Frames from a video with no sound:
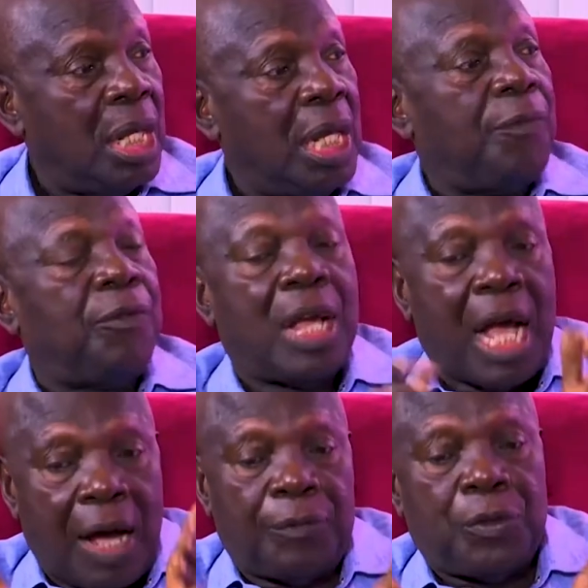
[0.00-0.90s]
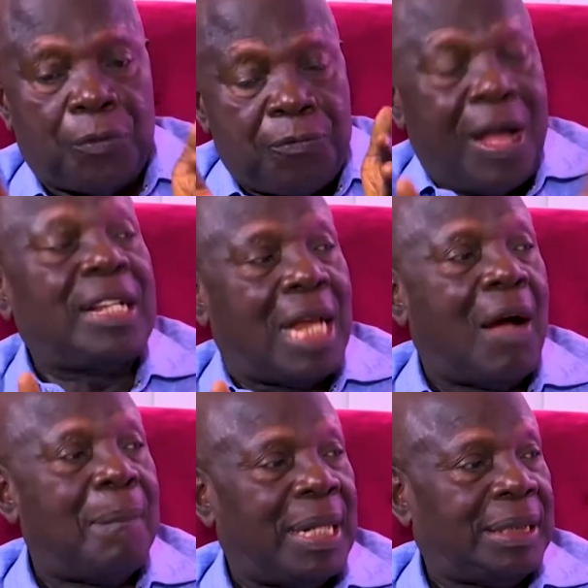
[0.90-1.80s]
if we have to fund our
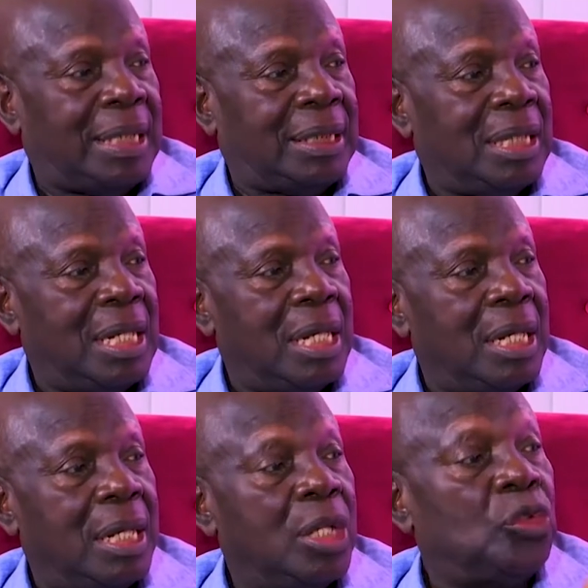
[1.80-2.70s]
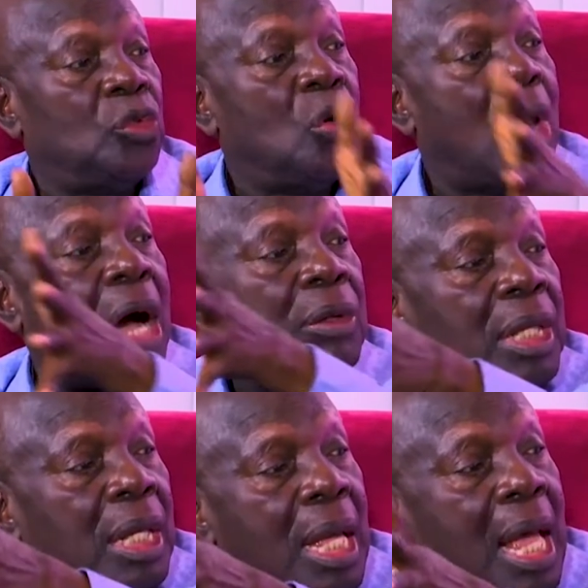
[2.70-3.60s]
budget, is to go out
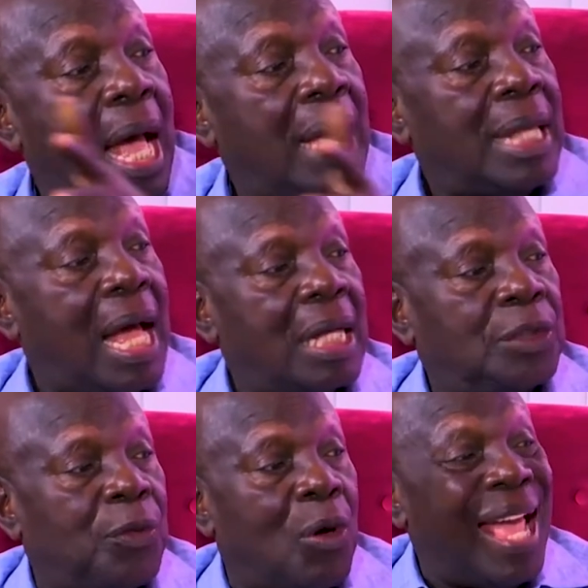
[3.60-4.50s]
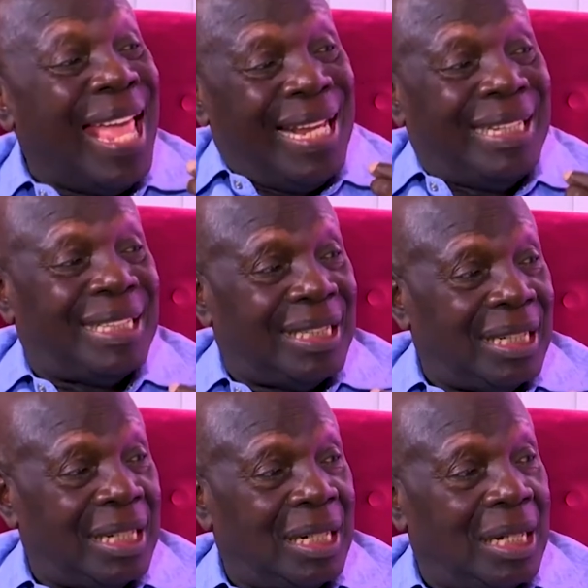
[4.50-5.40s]
there. Either ask for aid,
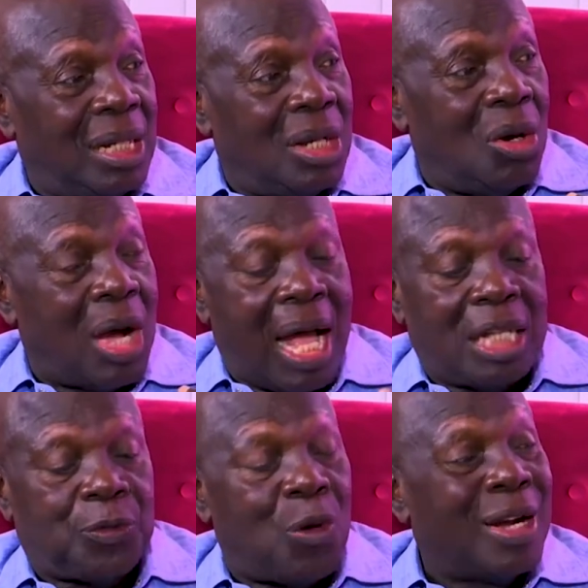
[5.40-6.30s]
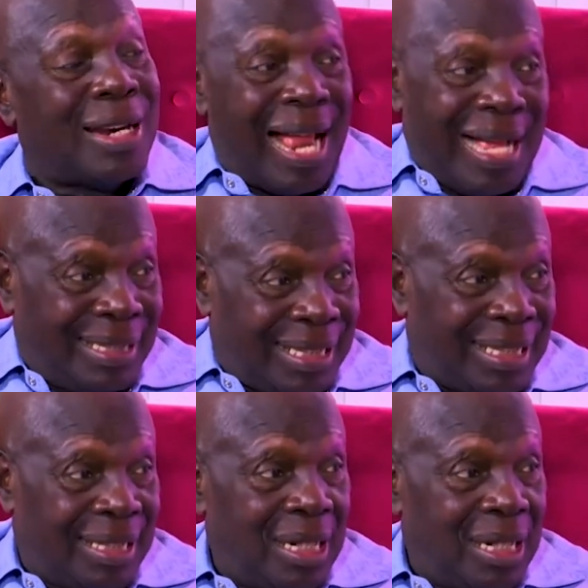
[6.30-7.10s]
ask for grants,